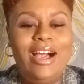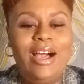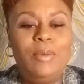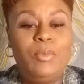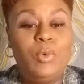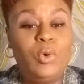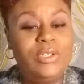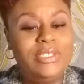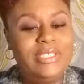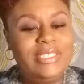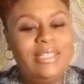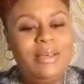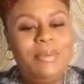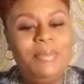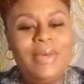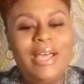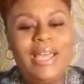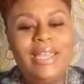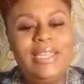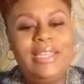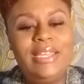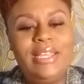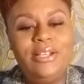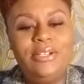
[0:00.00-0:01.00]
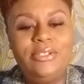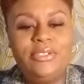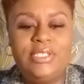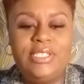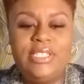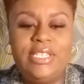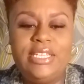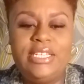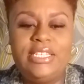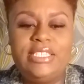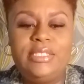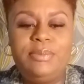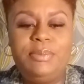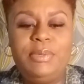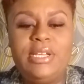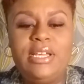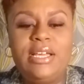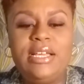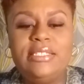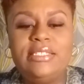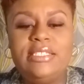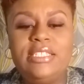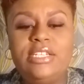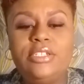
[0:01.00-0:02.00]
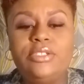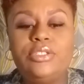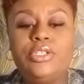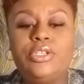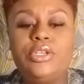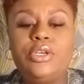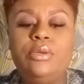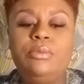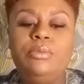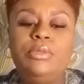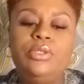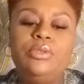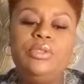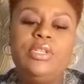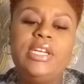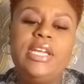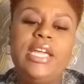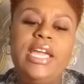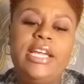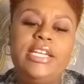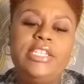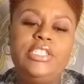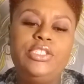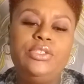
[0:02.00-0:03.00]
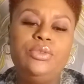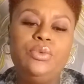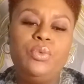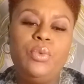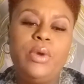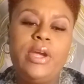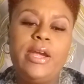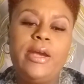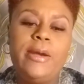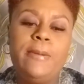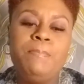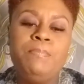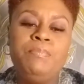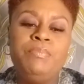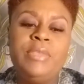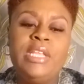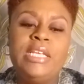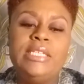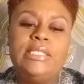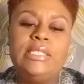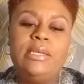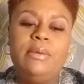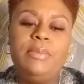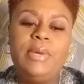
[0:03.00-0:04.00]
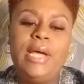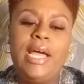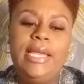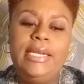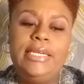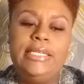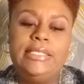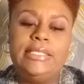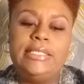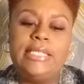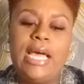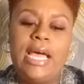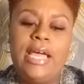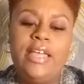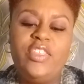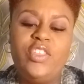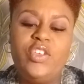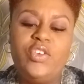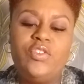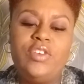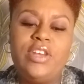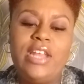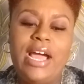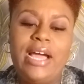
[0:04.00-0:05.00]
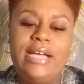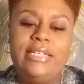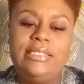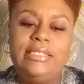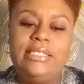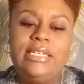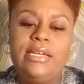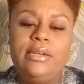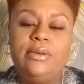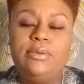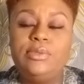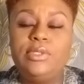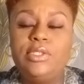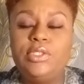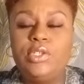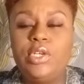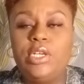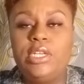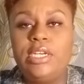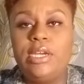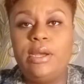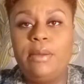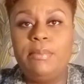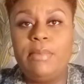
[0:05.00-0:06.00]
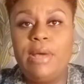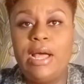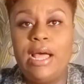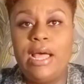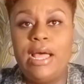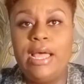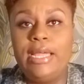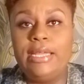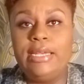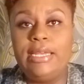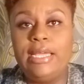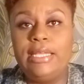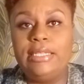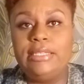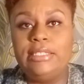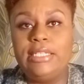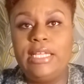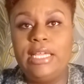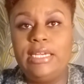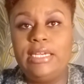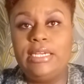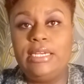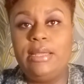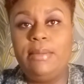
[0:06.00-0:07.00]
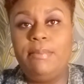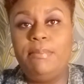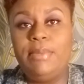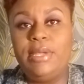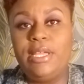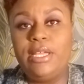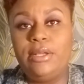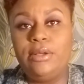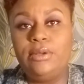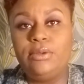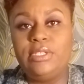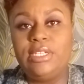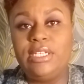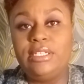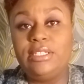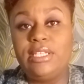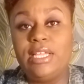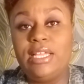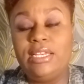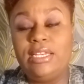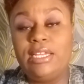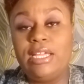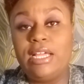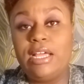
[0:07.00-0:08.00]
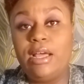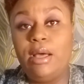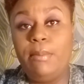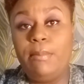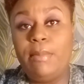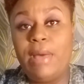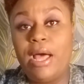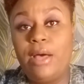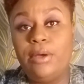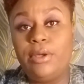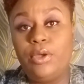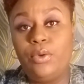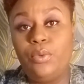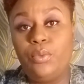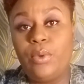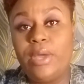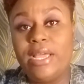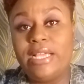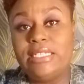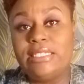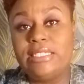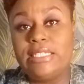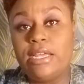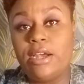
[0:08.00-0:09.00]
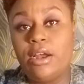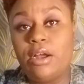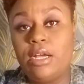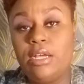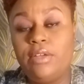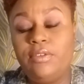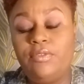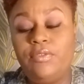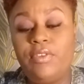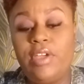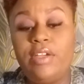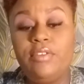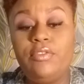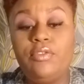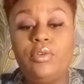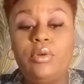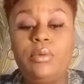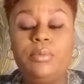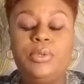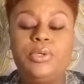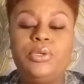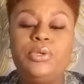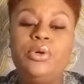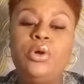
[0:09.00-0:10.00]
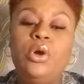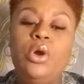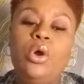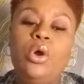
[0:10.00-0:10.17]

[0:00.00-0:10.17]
Or somebody else is, because there's a communication where somebody is either not saying what's on their mind and letting it build and letting it come out in ways that are unfavorable,